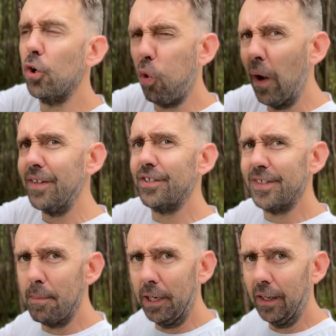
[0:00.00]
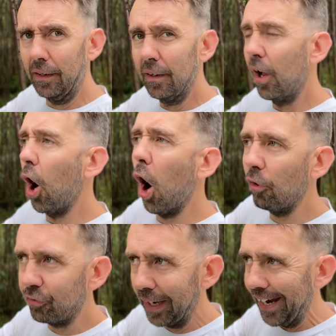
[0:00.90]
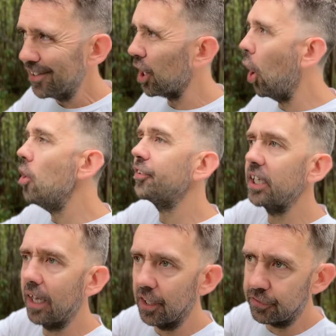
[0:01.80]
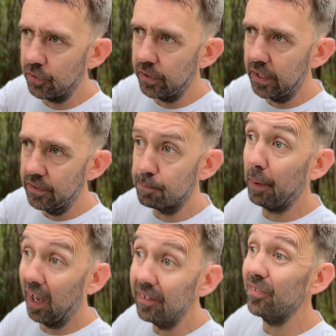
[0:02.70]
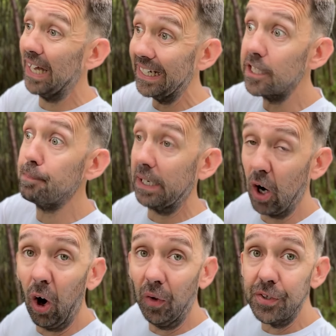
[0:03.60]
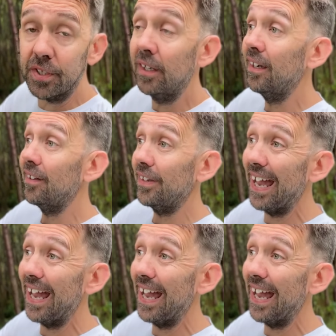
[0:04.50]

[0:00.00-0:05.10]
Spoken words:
quite similar of late, over the last few years. But that is because the